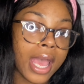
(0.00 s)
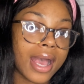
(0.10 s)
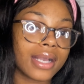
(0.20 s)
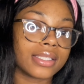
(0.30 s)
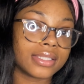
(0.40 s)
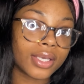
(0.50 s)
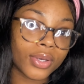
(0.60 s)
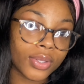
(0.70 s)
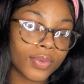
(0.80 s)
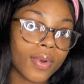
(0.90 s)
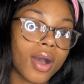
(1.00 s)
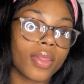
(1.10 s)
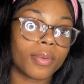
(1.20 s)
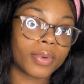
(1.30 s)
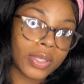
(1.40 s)
I could tell you all
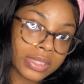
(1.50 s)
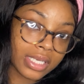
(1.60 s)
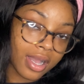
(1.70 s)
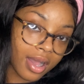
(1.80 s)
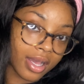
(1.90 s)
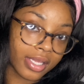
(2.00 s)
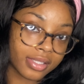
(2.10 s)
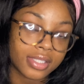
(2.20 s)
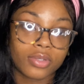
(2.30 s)
the pros and cons.